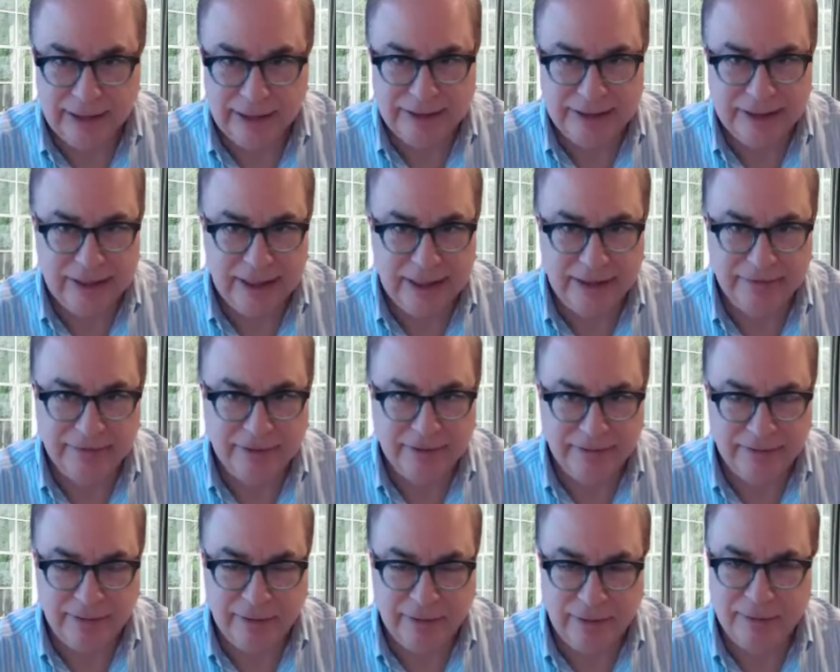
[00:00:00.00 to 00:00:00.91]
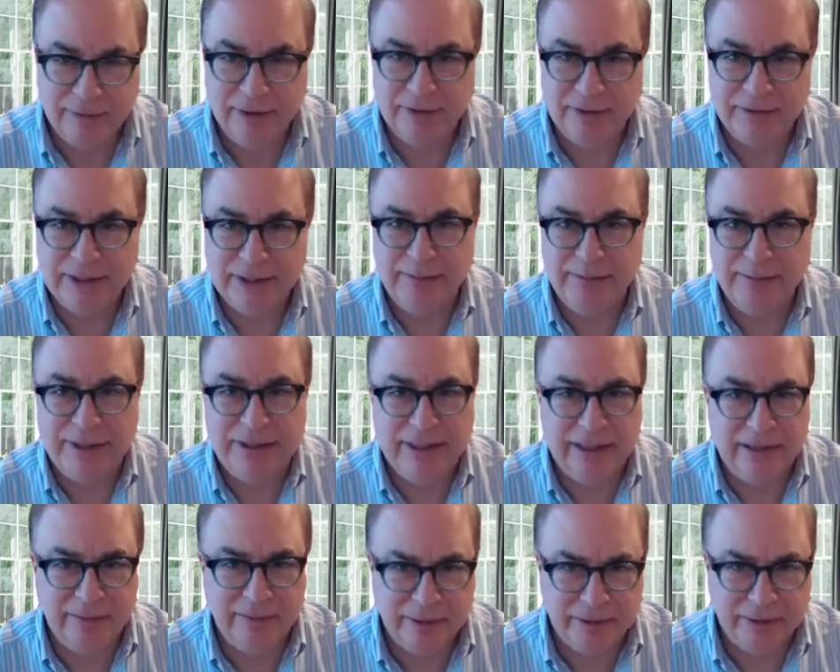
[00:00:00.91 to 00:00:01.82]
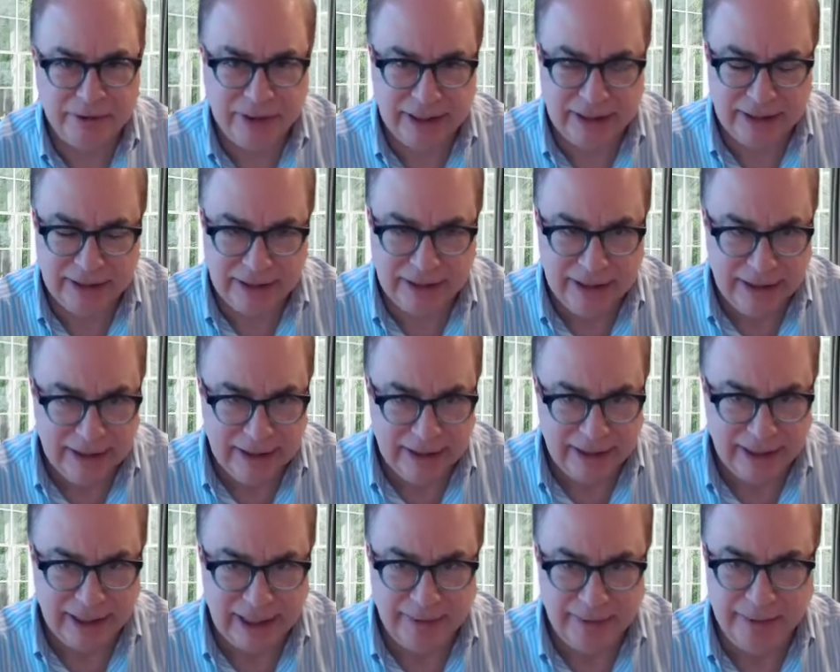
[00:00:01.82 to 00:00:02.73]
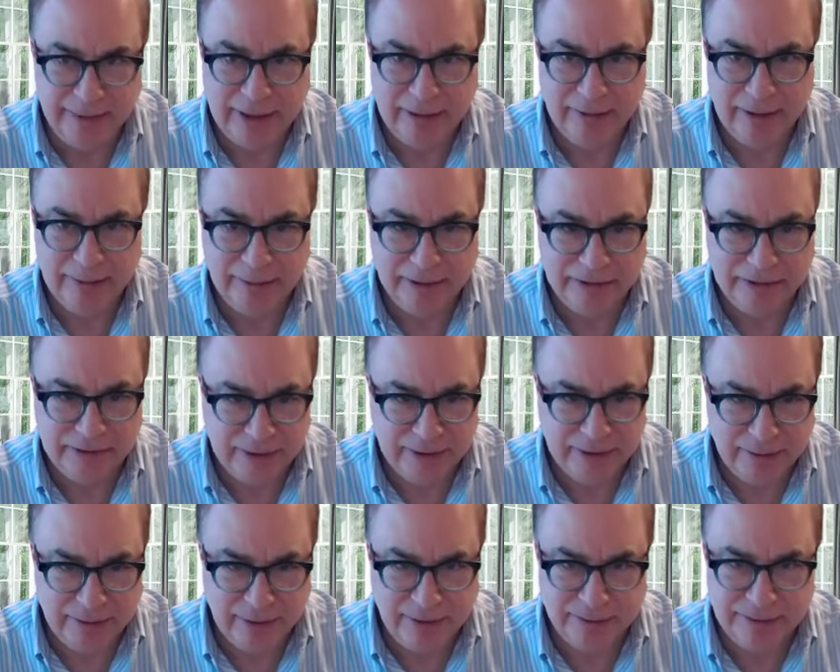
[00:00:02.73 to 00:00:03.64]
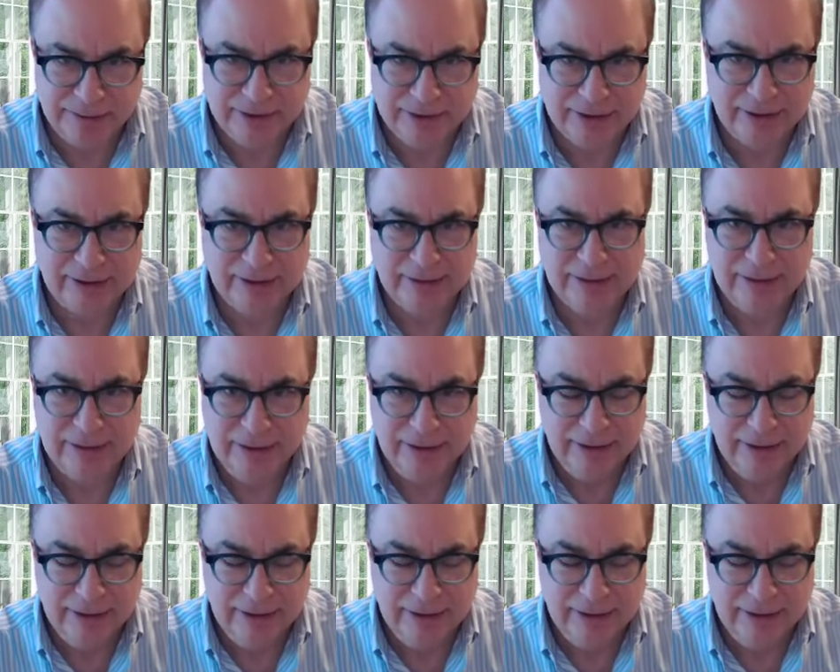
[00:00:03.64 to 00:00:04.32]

that's a gift. If the home goes up by 10% and I got to pay 1% more, I'm still,